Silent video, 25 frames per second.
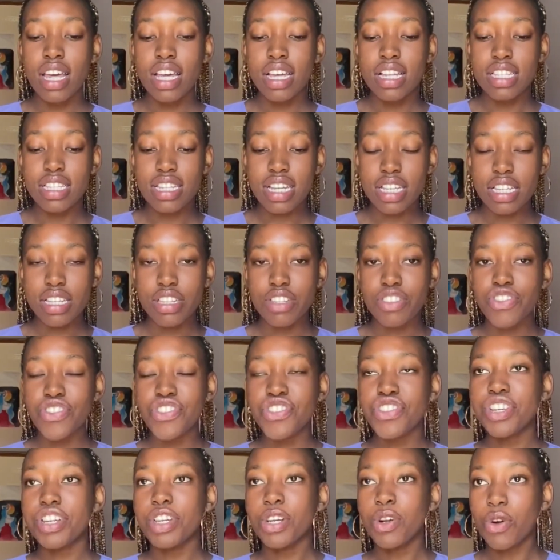
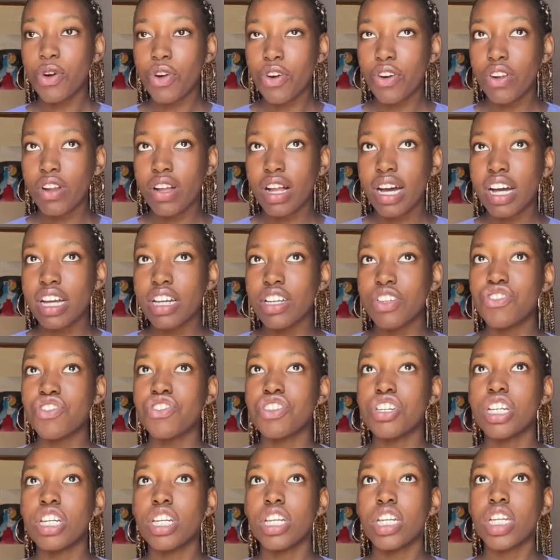dentistry, oral
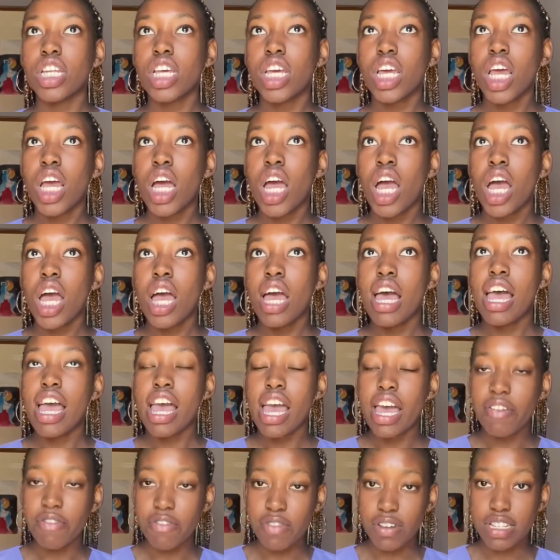hygiene,
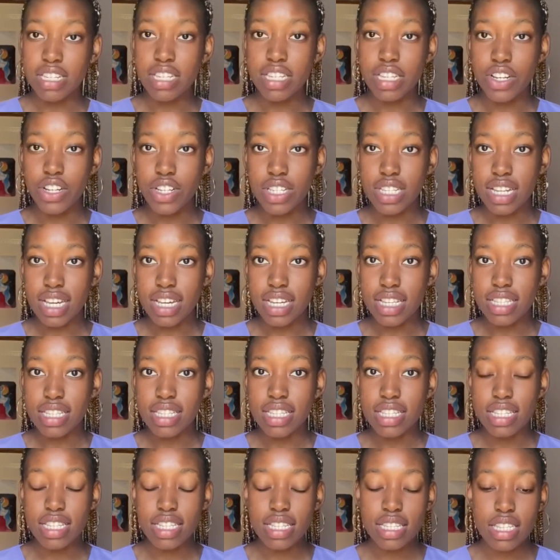and veterinary
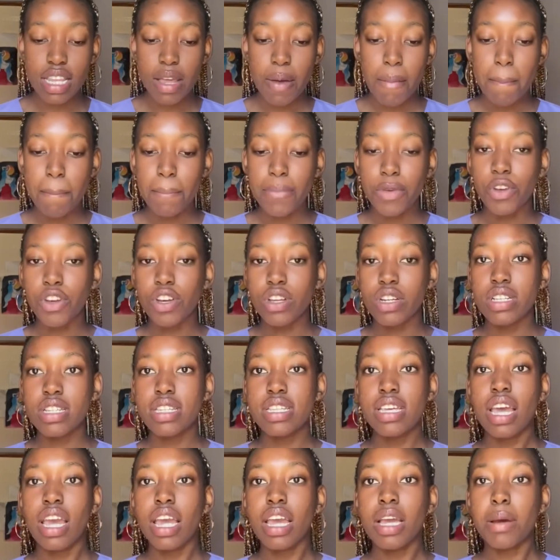sciences. You're gonna
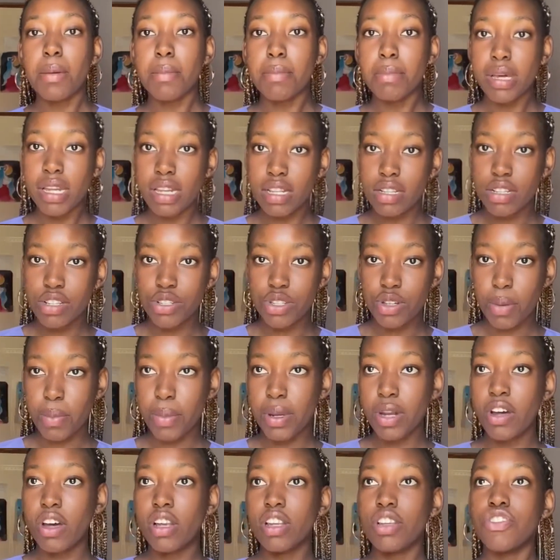take medical
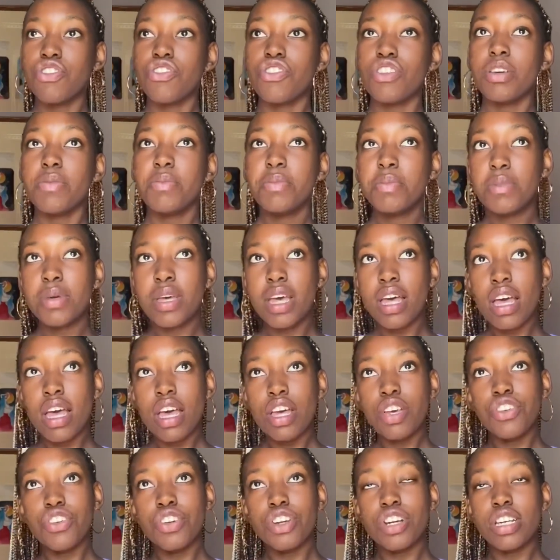terminology.
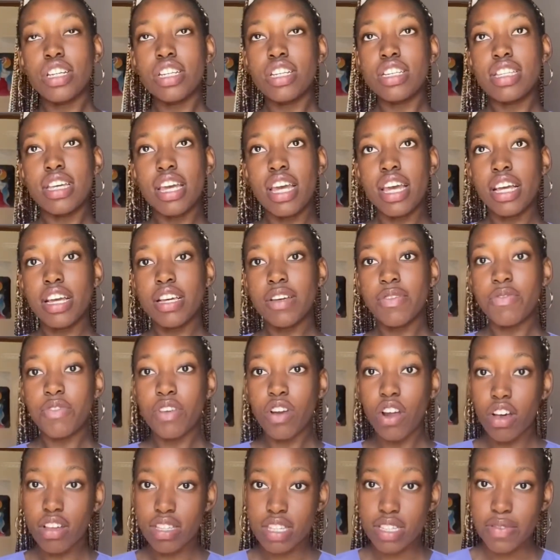You're gonna take
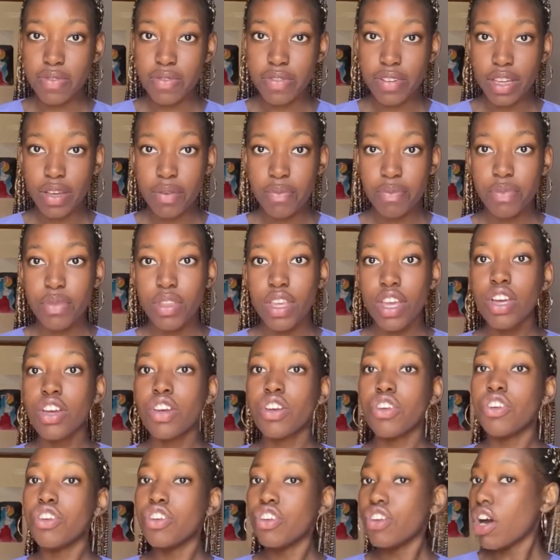philosophy.
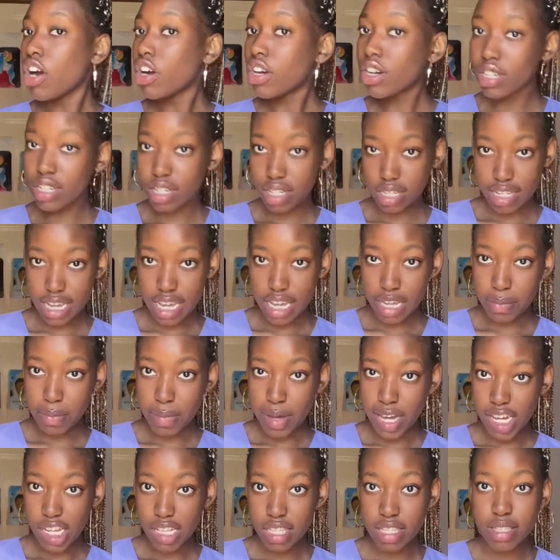You're not gonna take
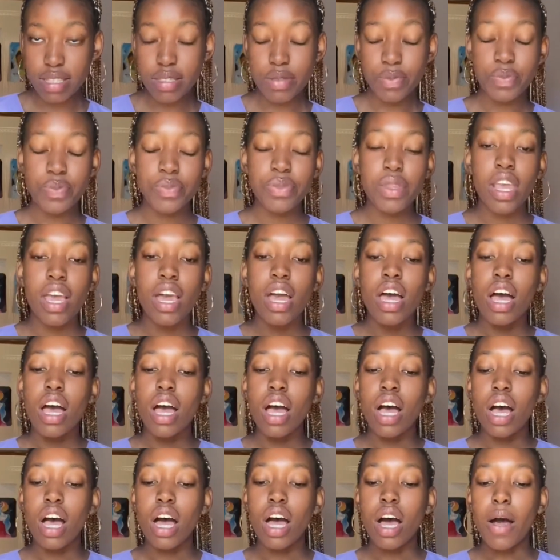maths.
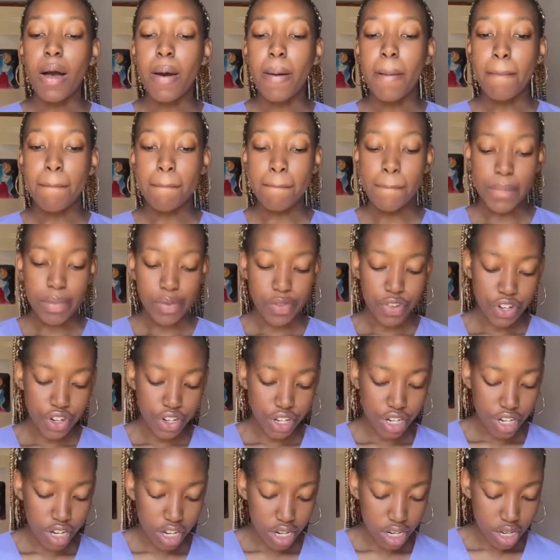You're
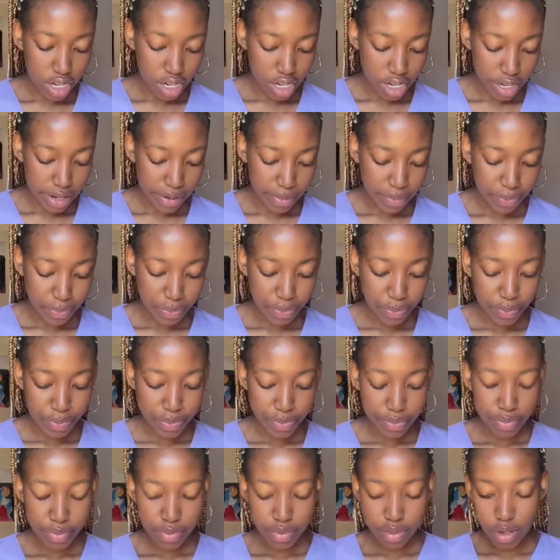gonna,
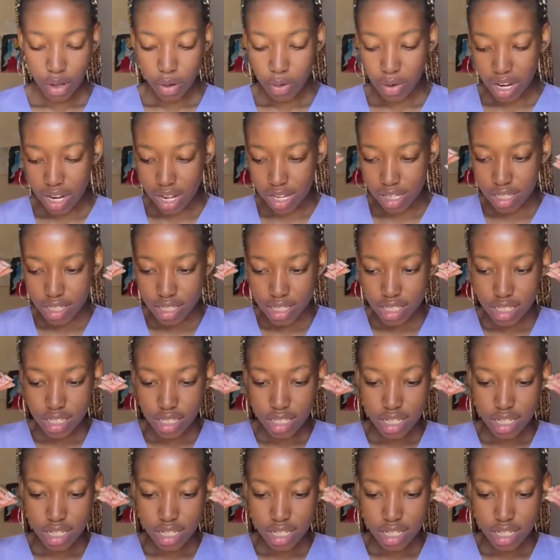what else?